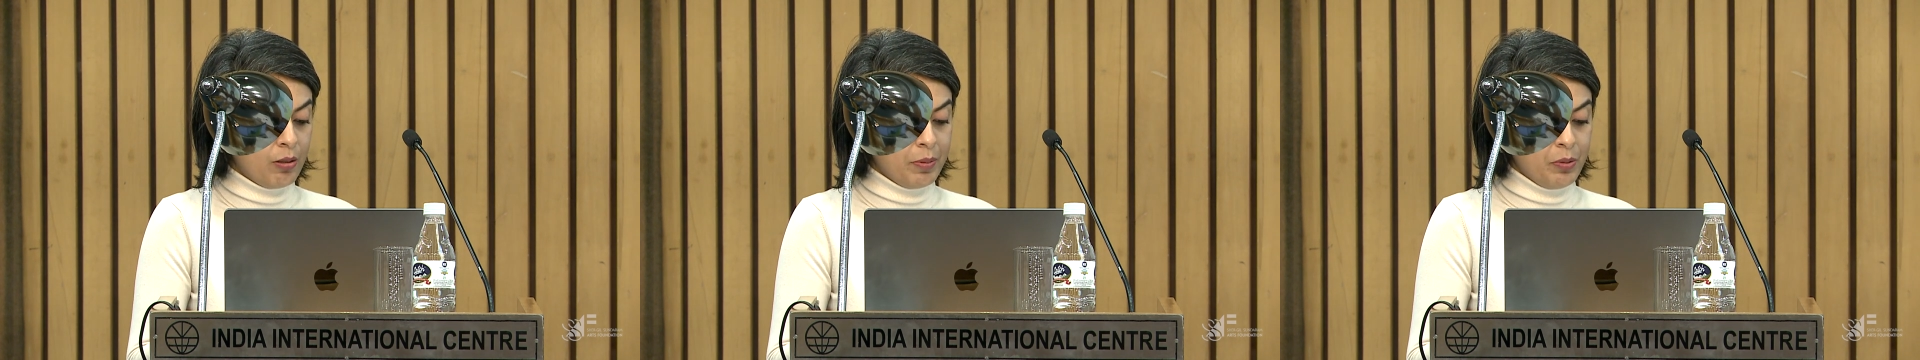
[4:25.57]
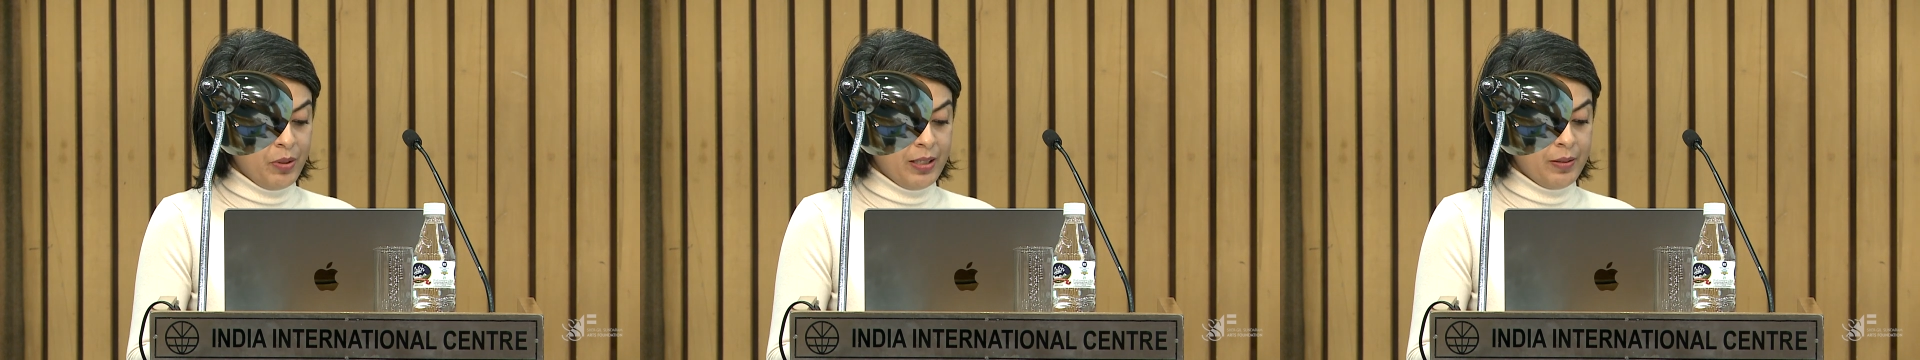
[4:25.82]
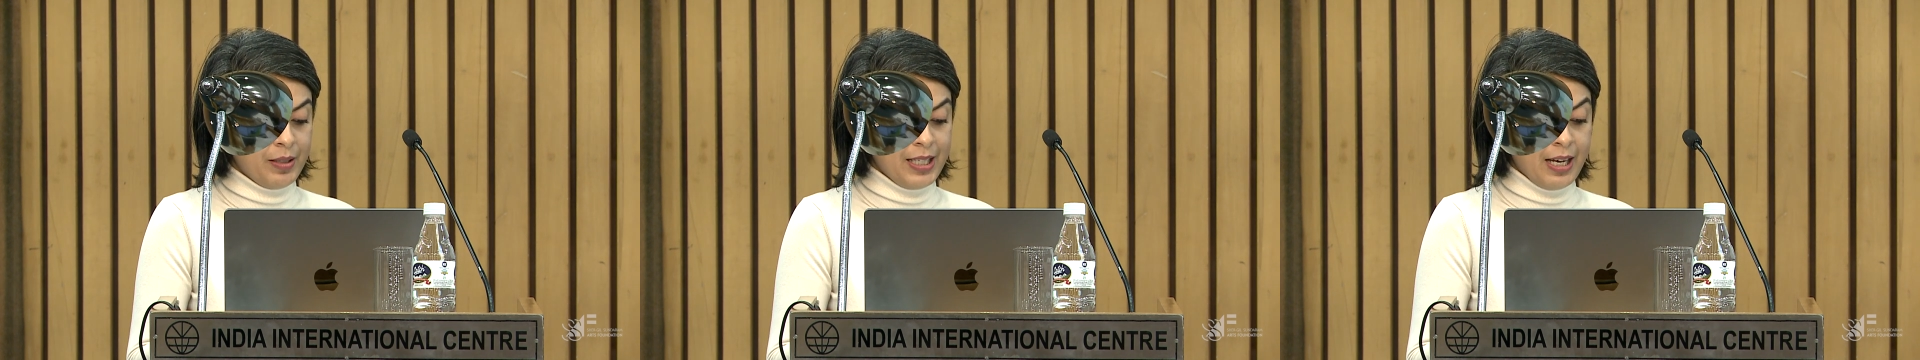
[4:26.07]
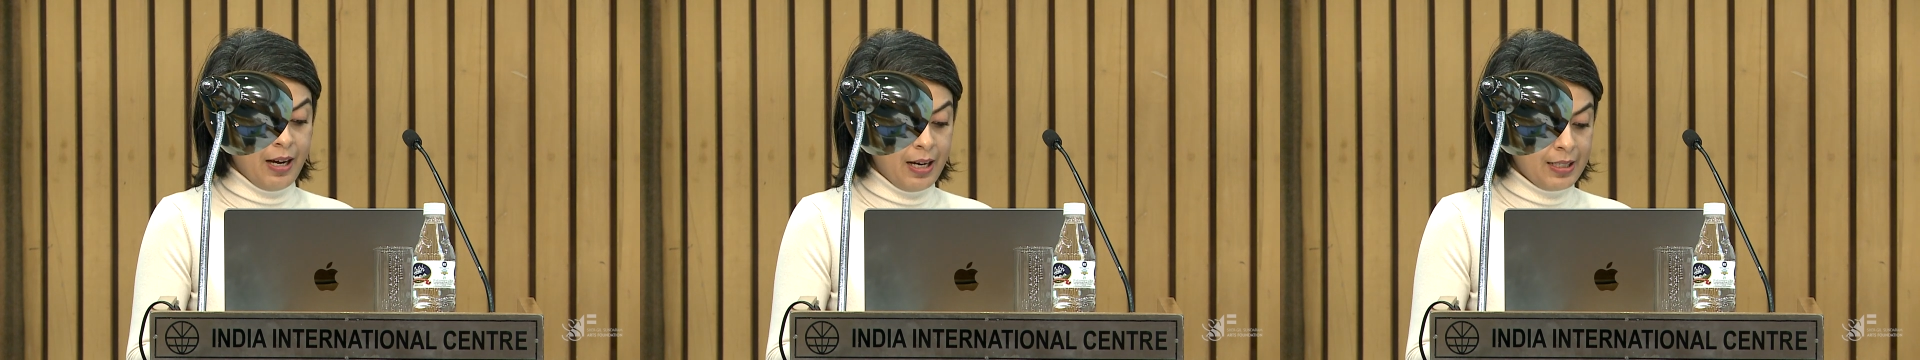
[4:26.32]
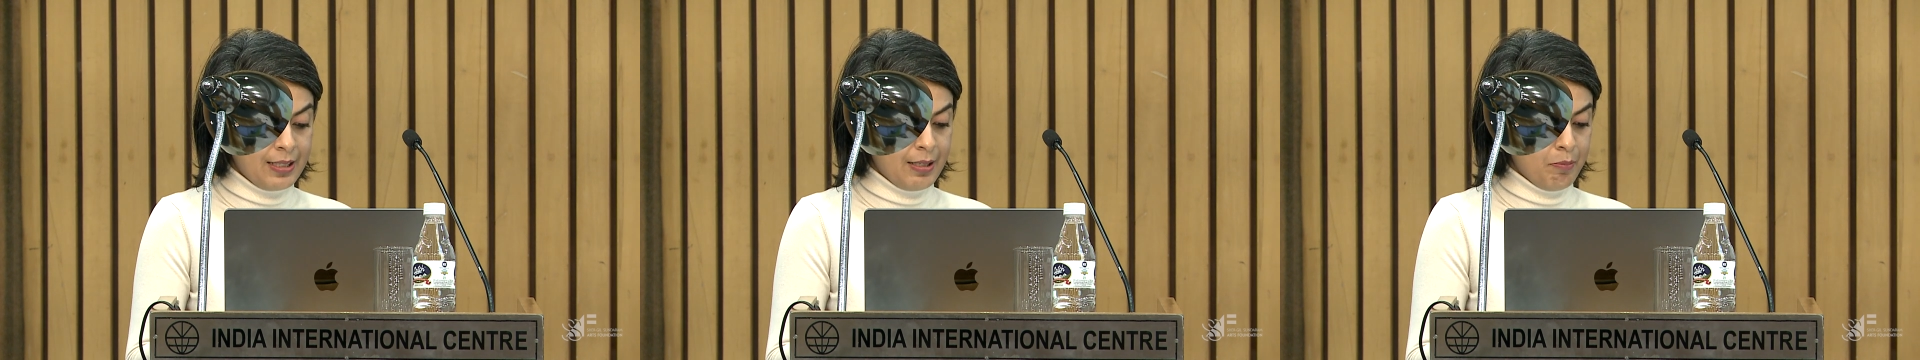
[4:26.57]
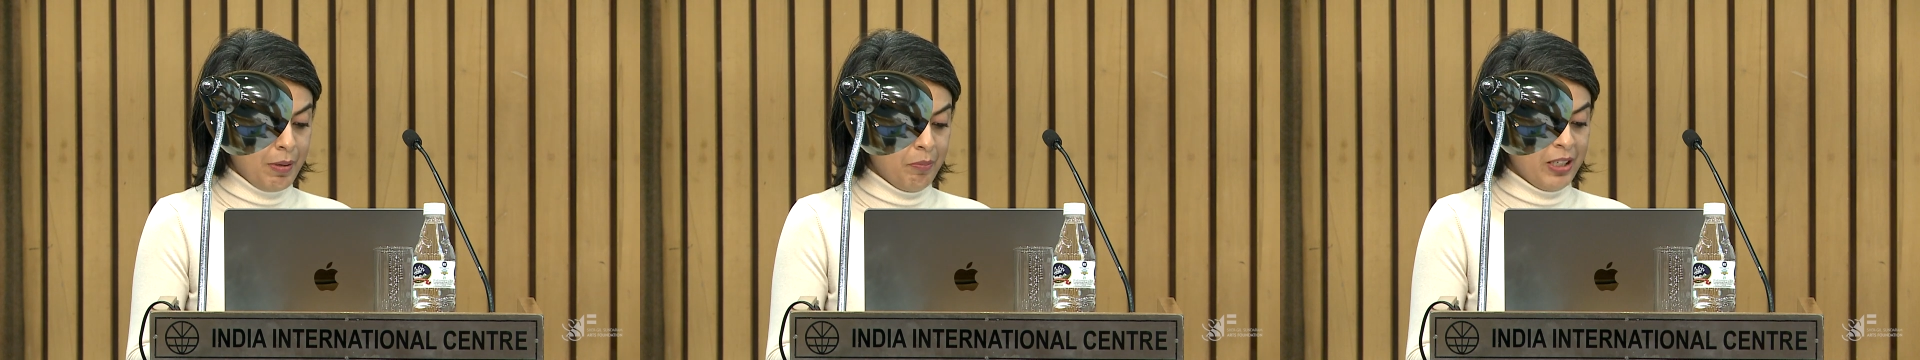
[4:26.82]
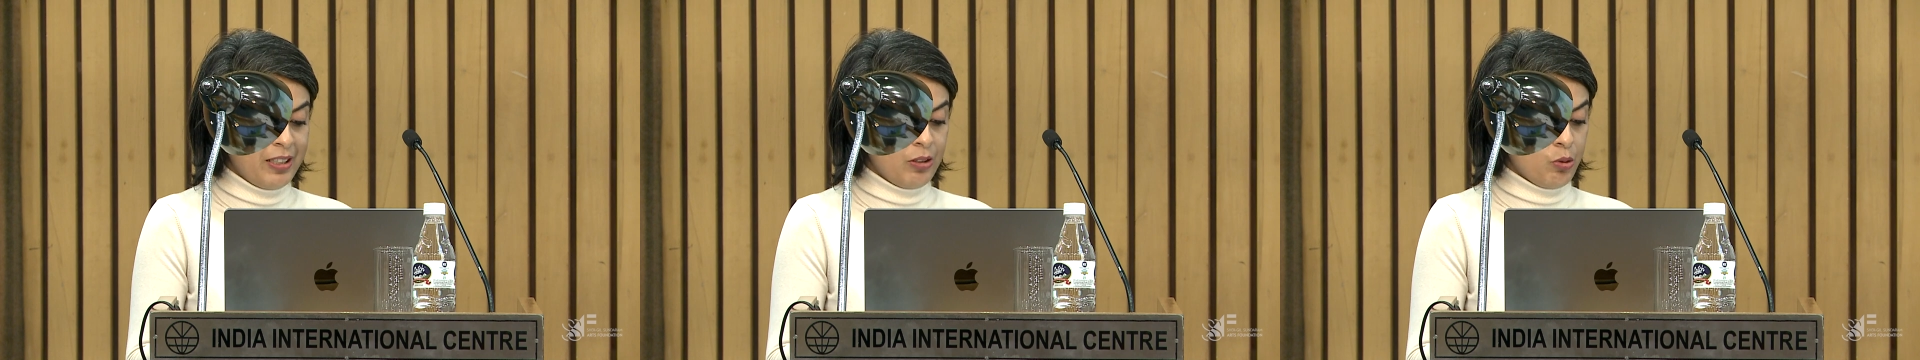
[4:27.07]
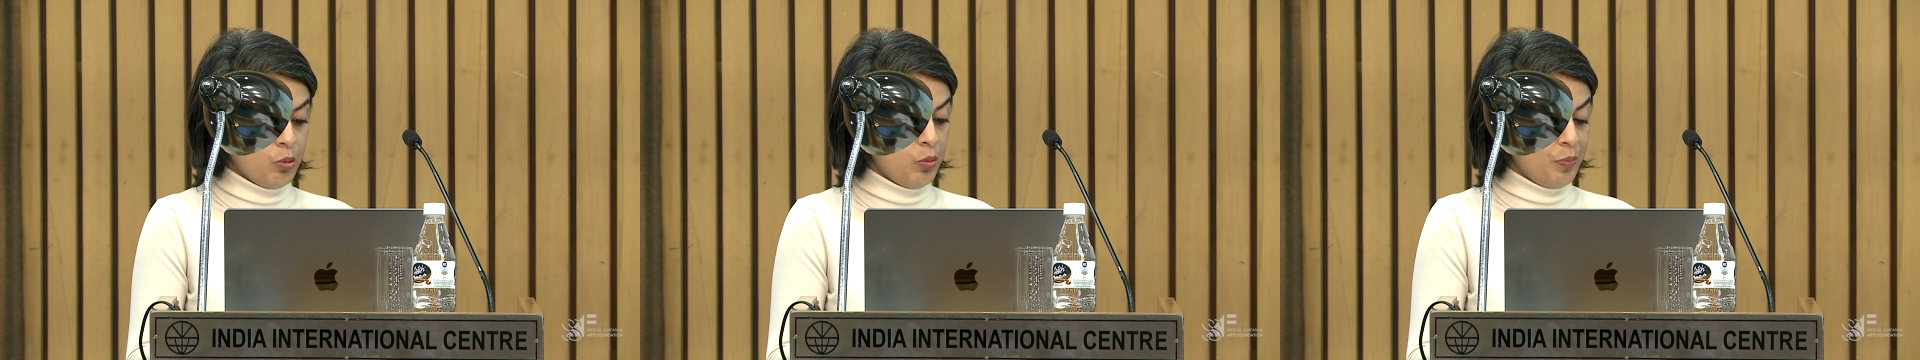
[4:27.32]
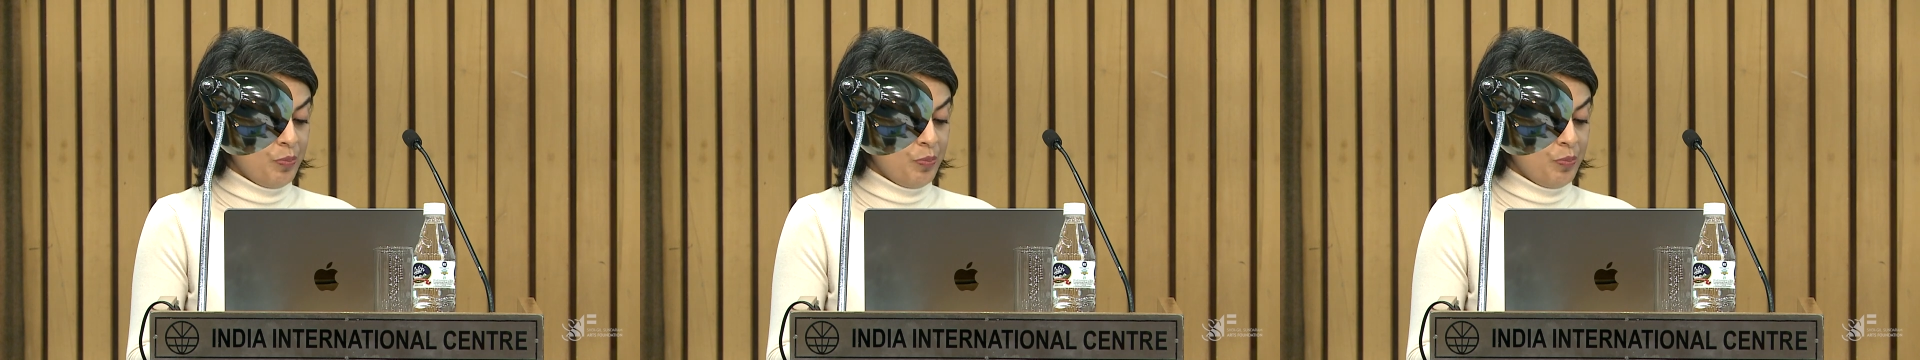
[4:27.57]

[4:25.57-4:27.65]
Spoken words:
between the arts and public through